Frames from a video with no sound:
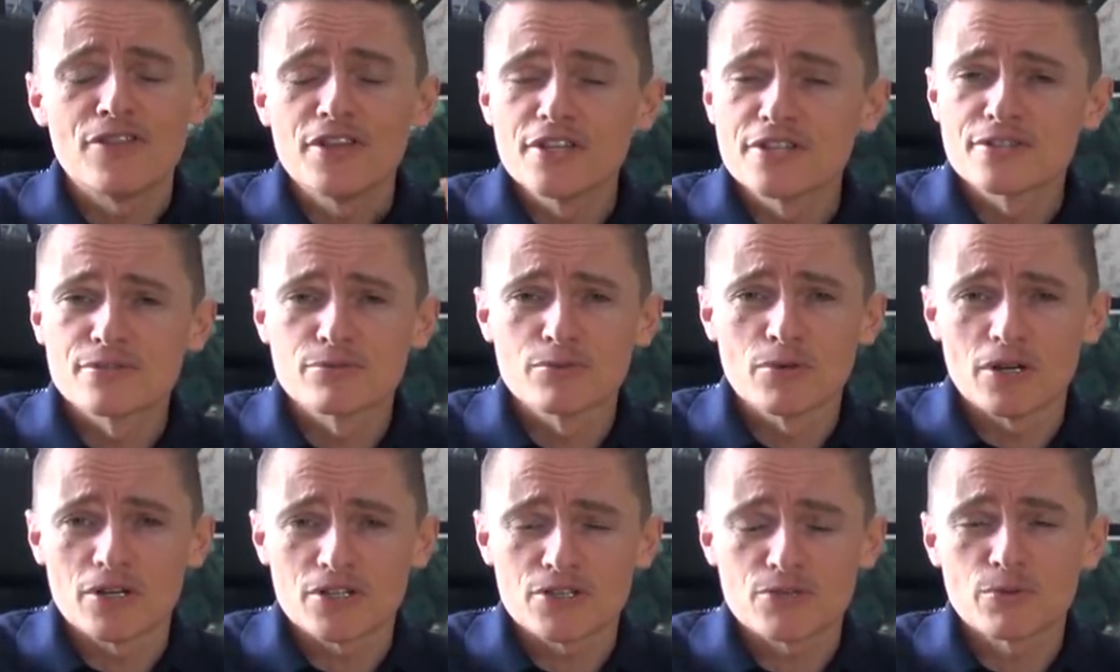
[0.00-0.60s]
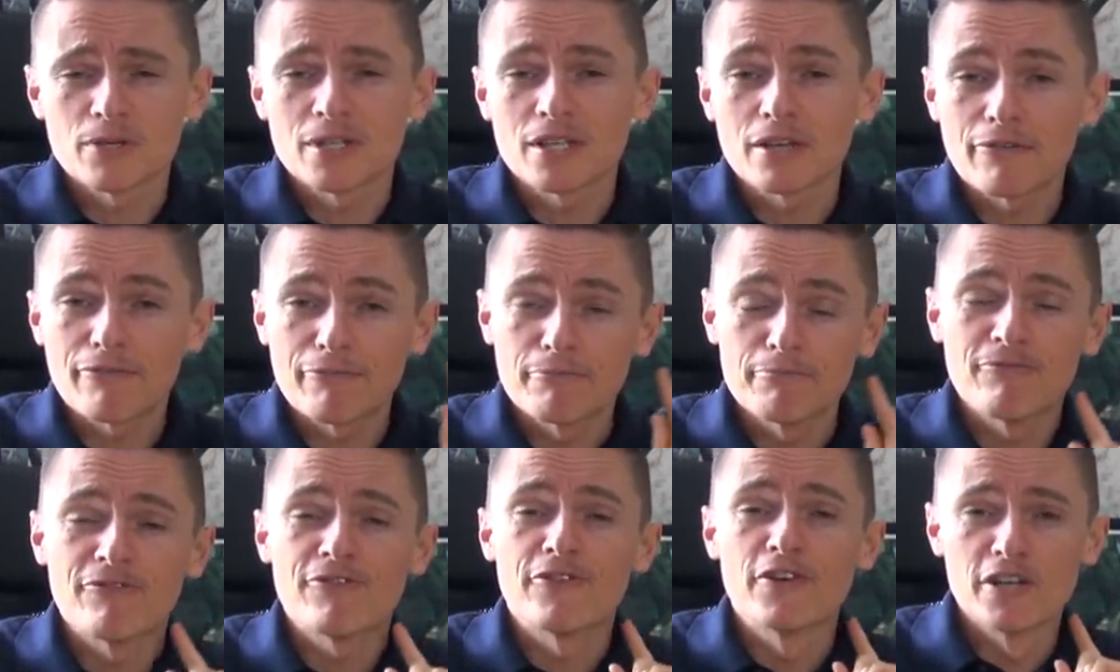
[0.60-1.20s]
This watch, when I
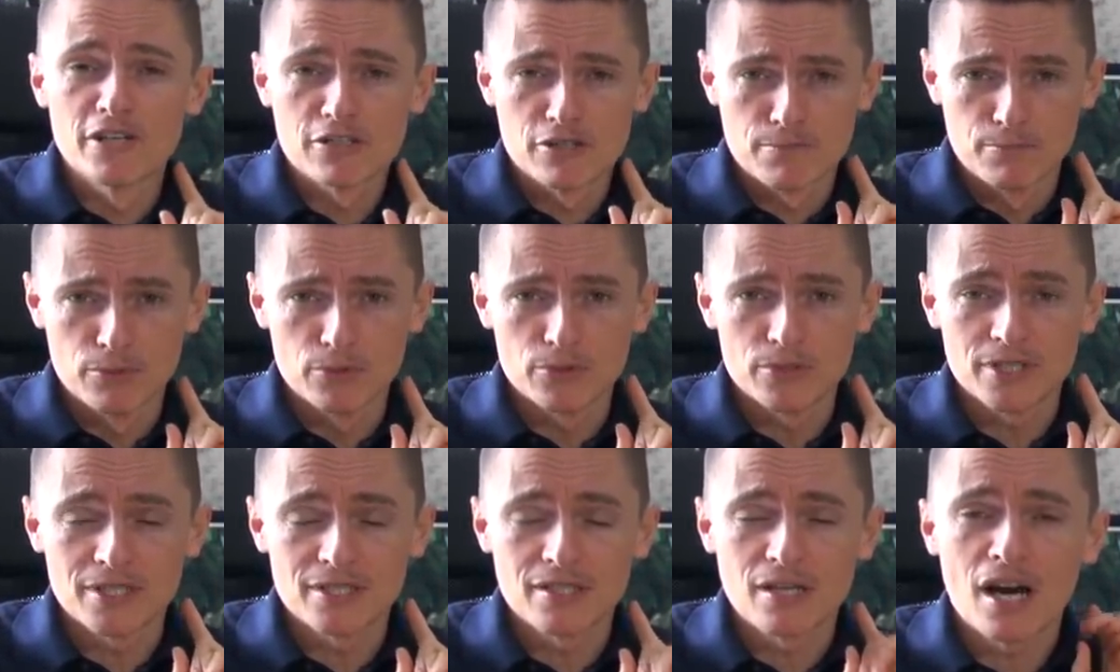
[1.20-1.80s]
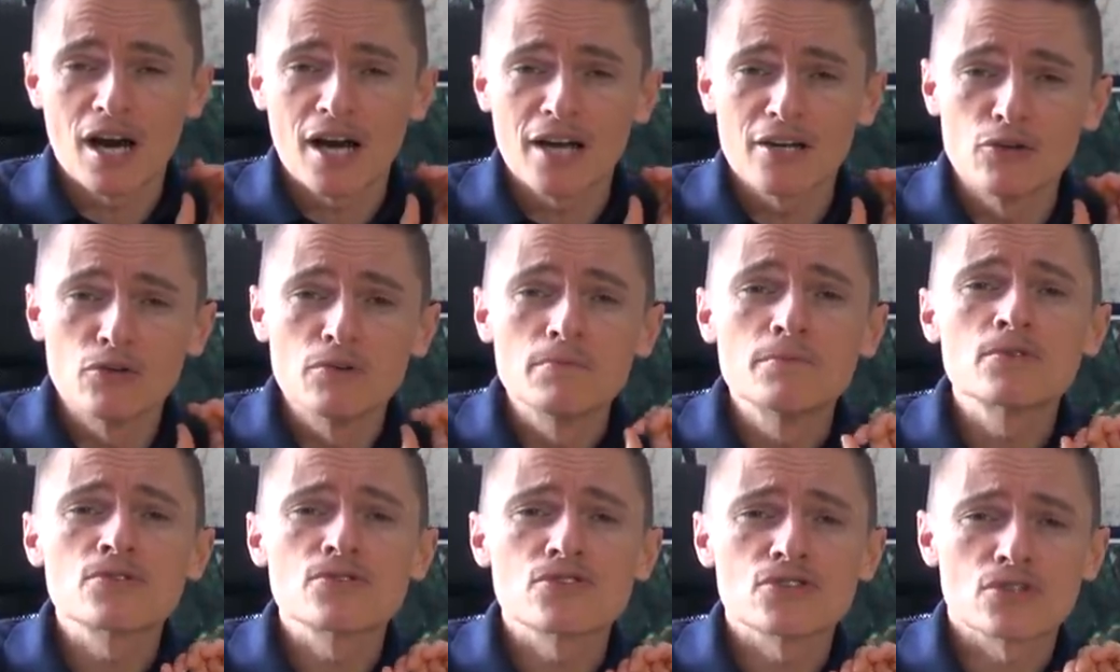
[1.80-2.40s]
first bought it, I
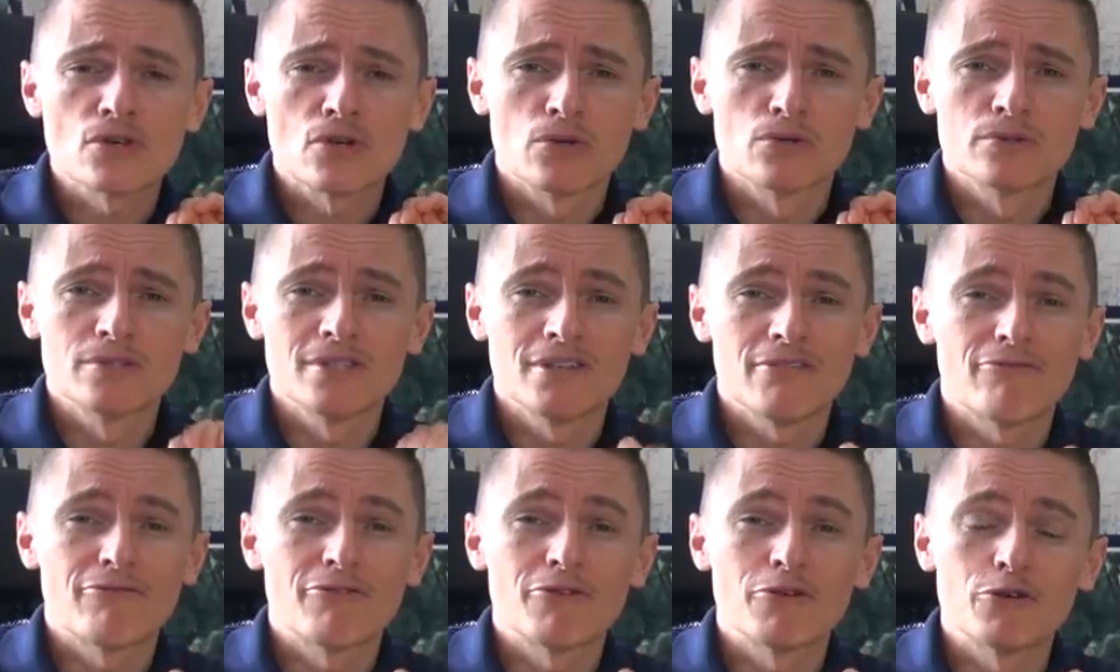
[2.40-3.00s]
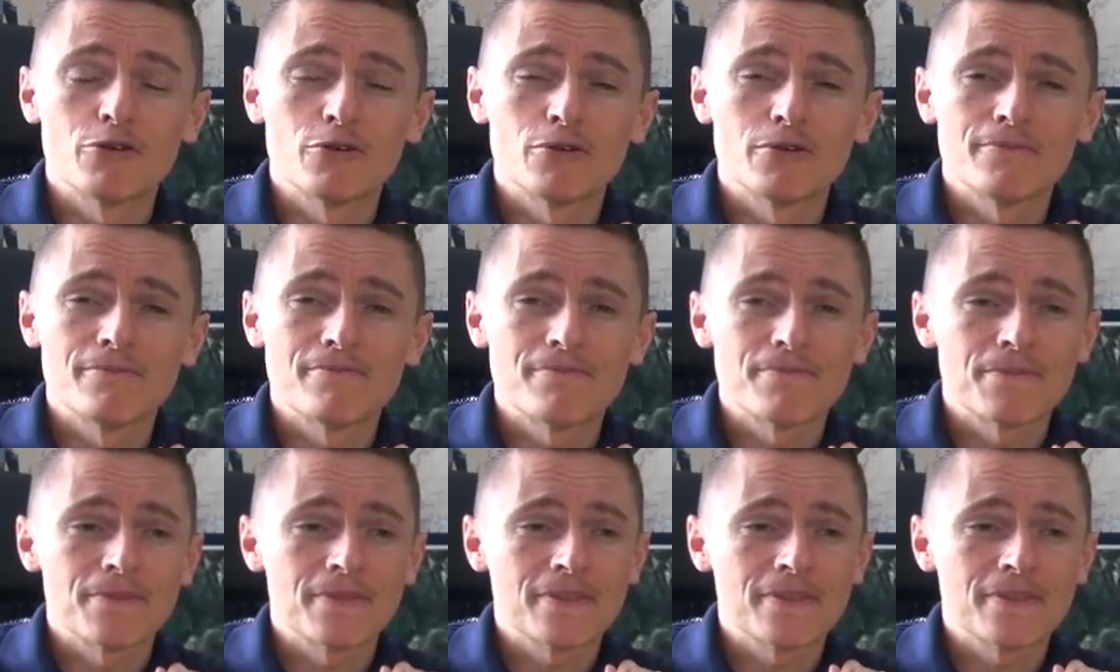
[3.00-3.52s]
almost sold it for